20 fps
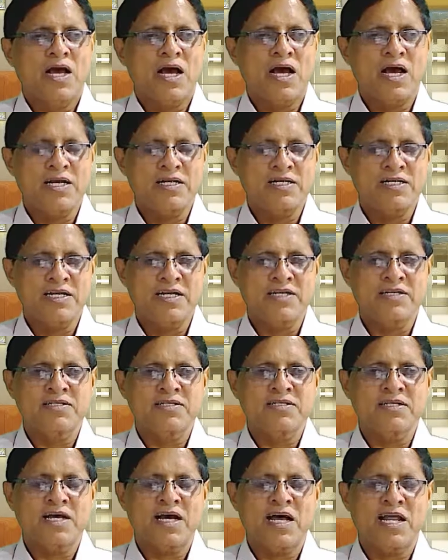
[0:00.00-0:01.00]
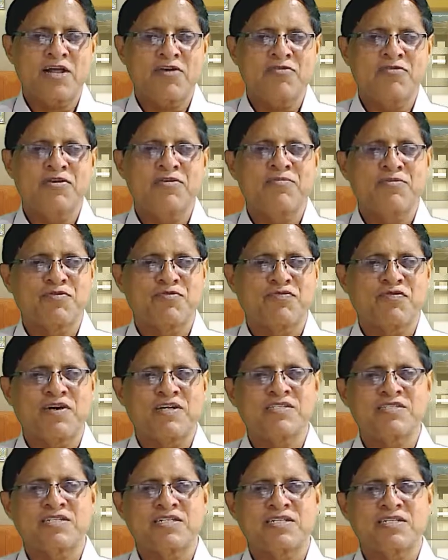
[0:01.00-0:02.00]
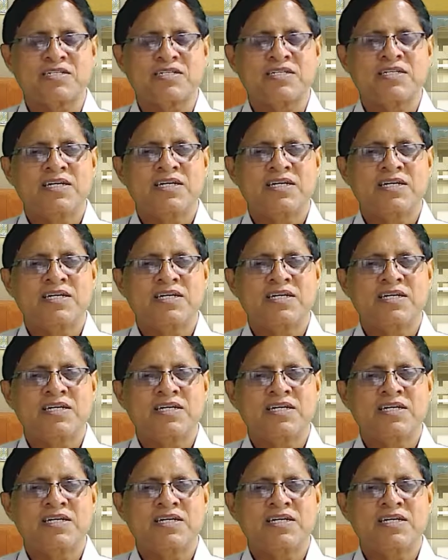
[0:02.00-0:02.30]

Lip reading: and then allow him to function